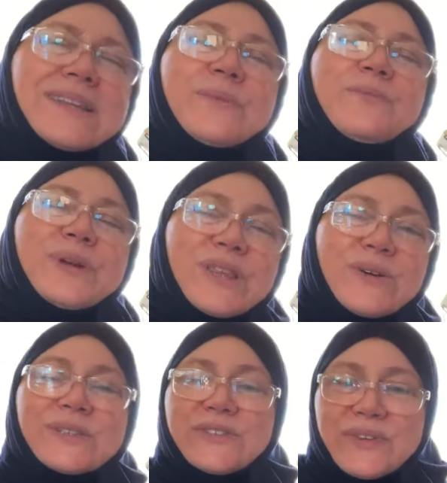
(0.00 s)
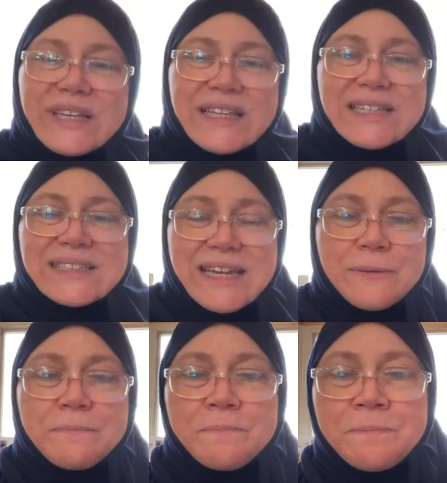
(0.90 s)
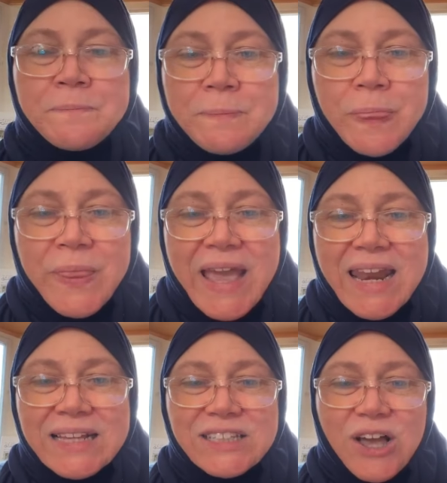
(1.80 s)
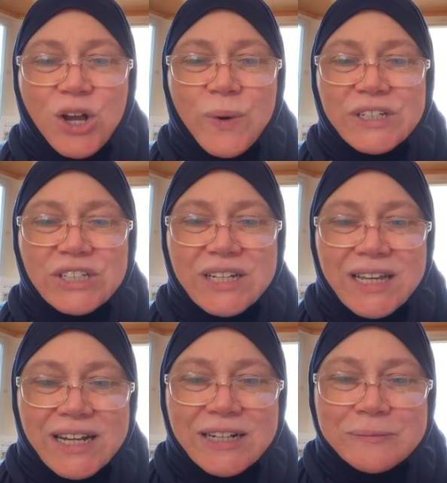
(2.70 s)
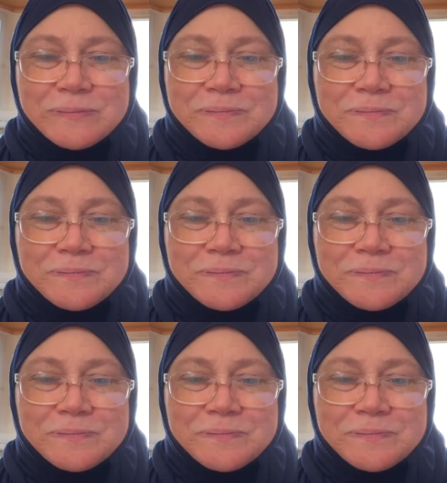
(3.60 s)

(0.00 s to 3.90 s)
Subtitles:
they bring those feelings in. And I saw a question here.